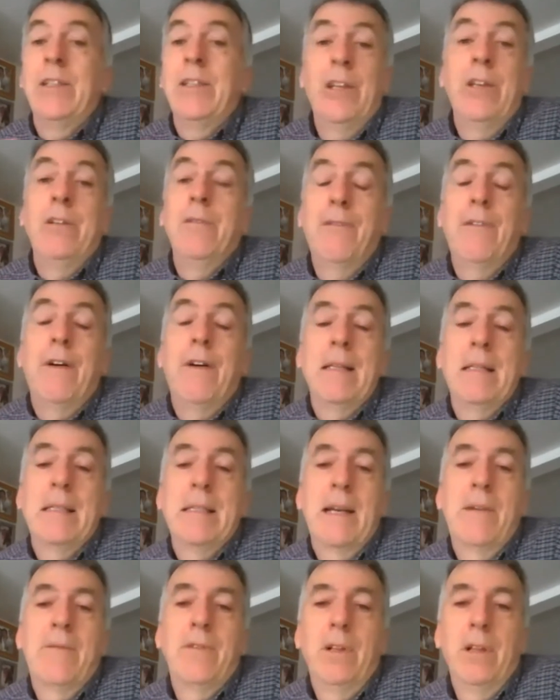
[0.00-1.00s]
You can find
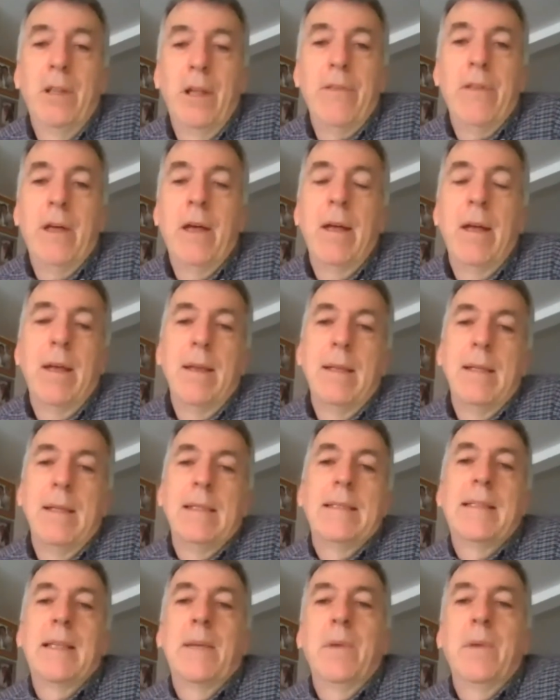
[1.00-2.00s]
several other
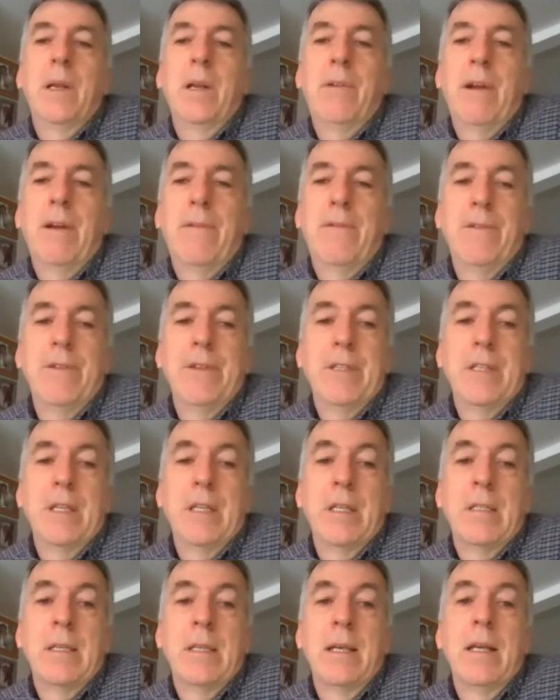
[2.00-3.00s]
similar
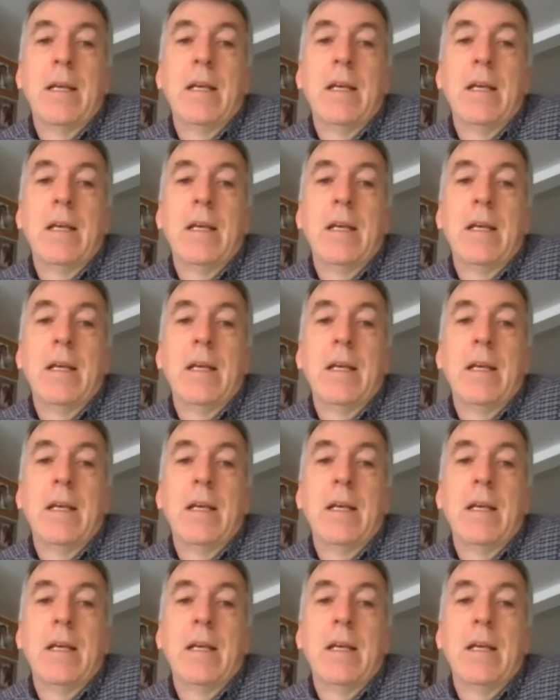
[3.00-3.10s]
references.